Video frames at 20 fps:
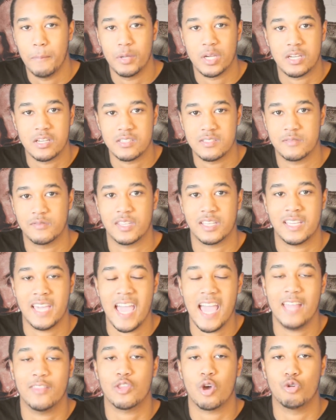Because if the
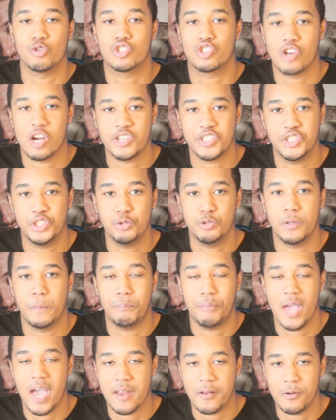cat don't trust you to
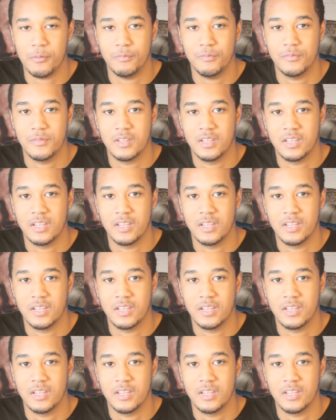pet him,